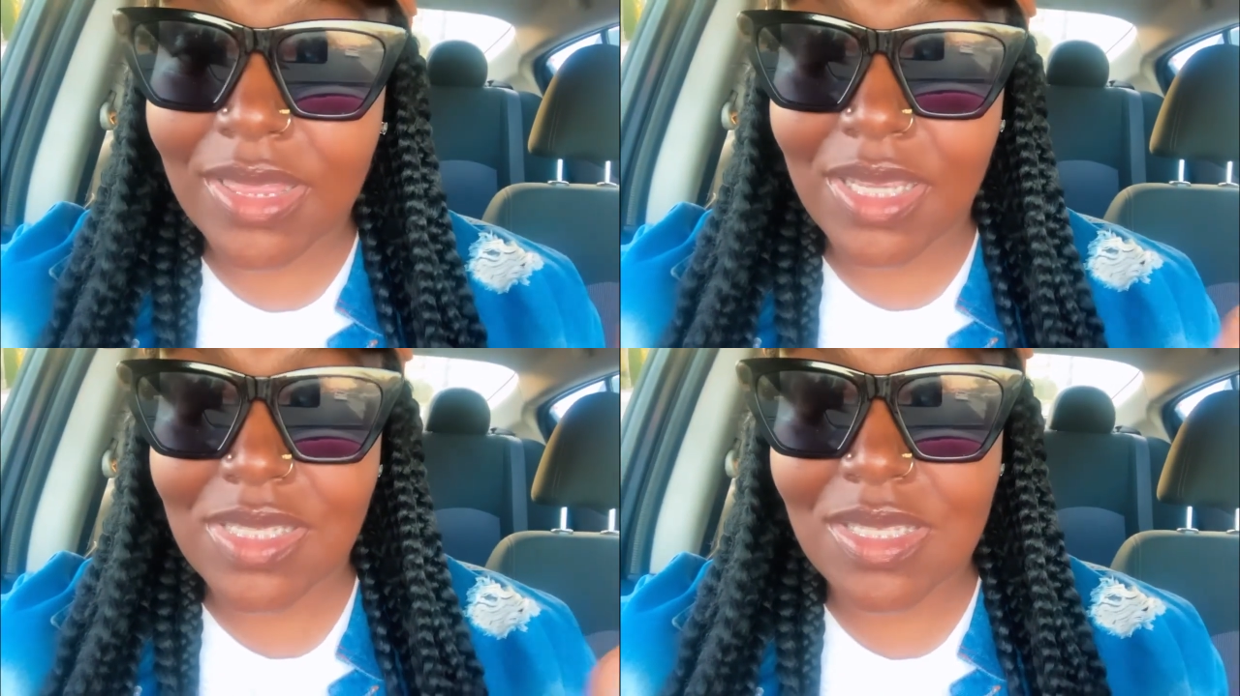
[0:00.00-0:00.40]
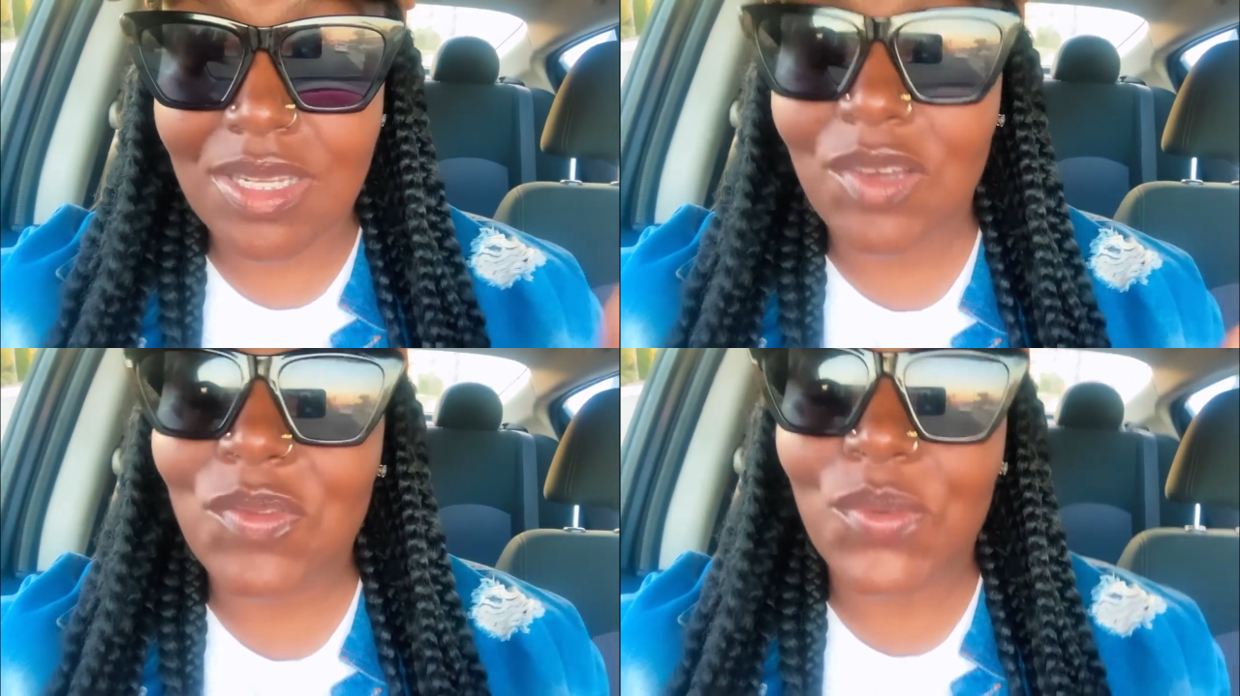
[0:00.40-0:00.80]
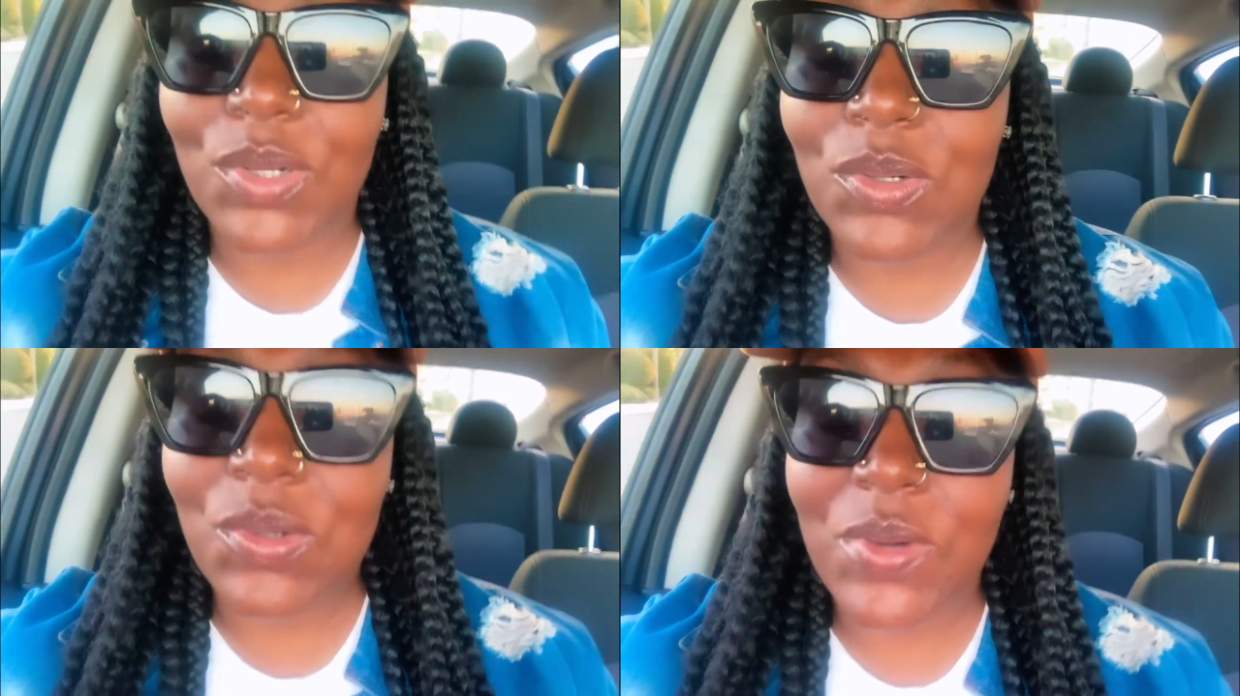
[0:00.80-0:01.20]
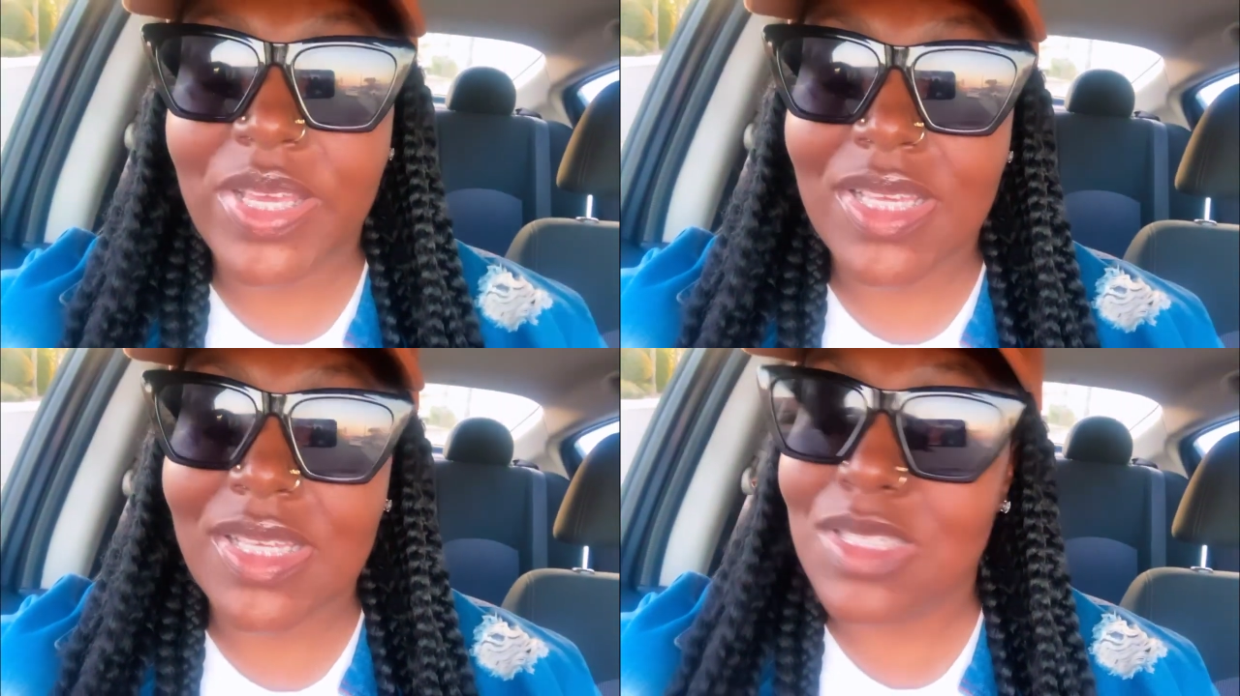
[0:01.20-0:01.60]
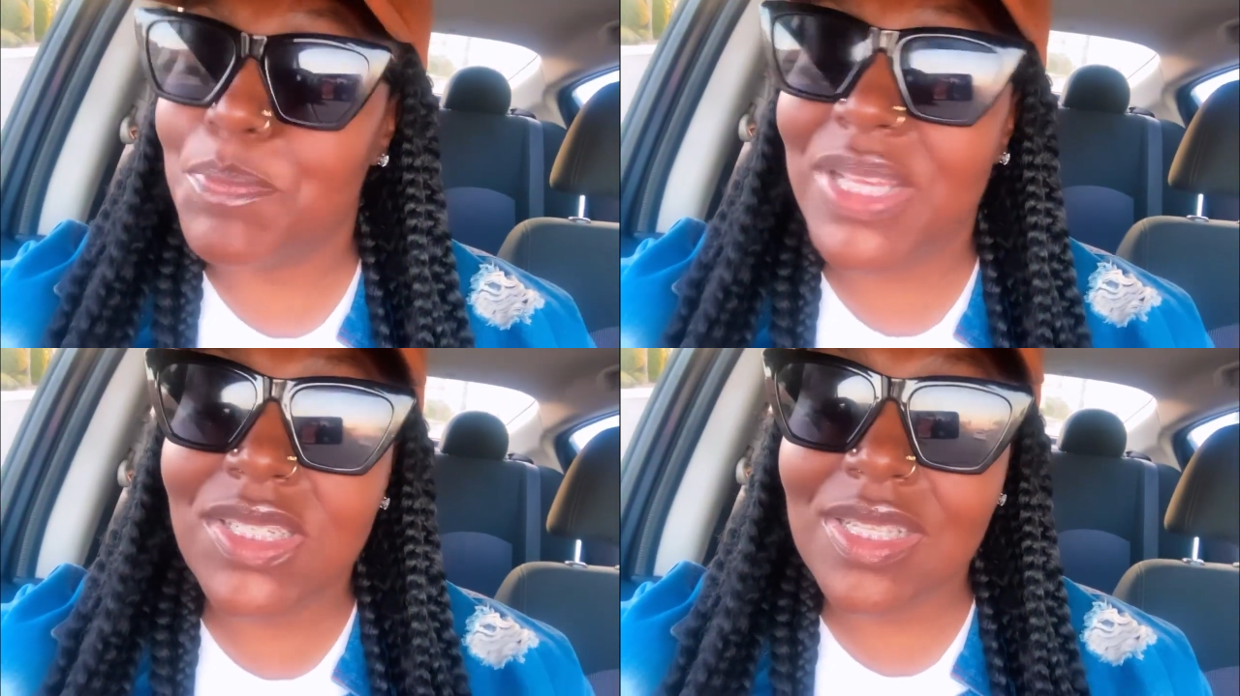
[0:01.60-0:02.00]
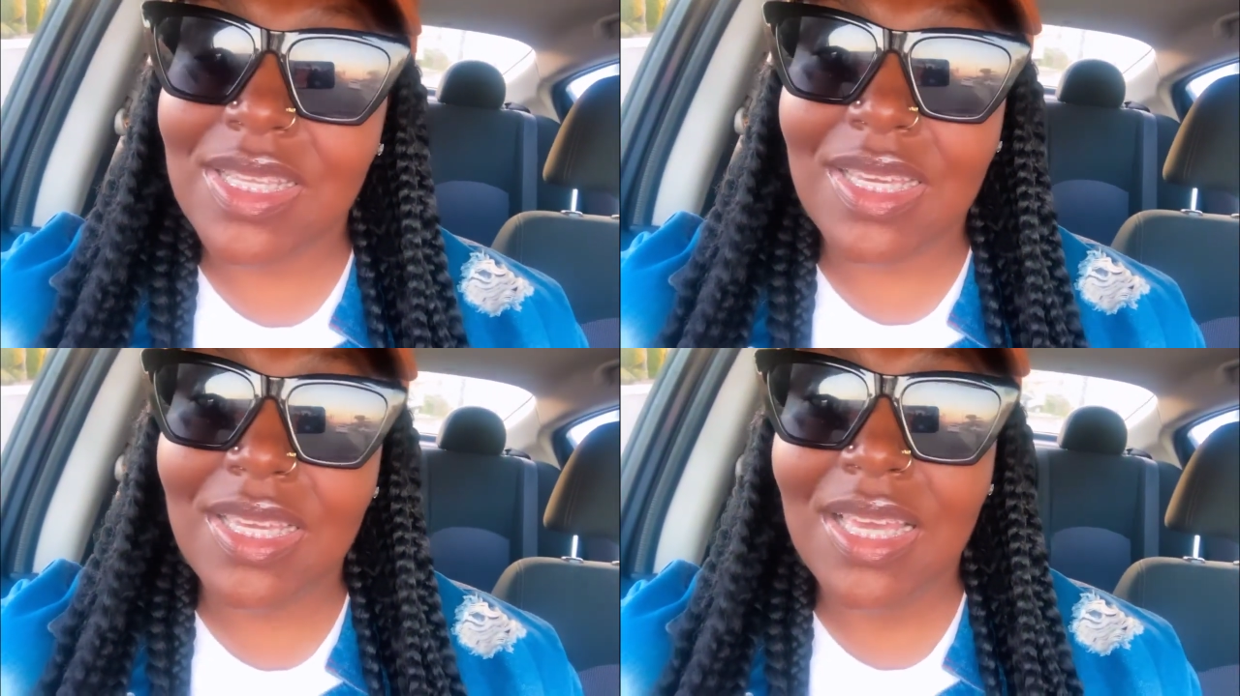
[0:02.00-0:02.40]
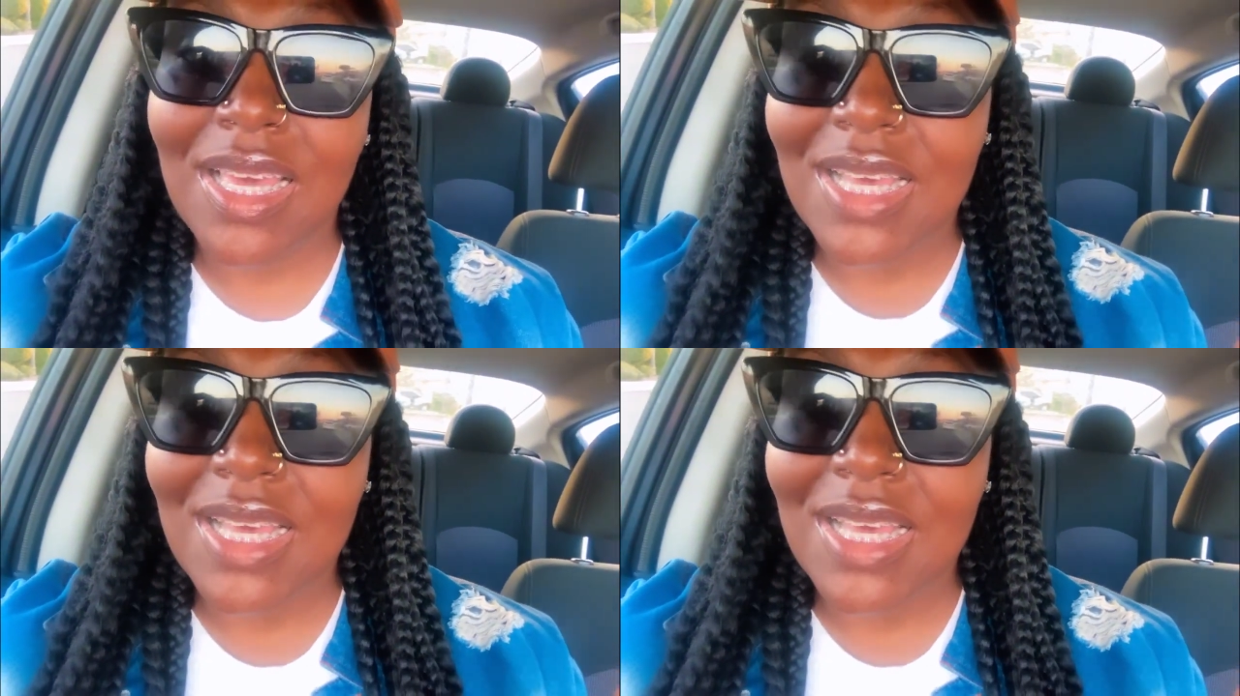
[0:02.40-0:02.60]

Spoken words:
their stuff real quick, especially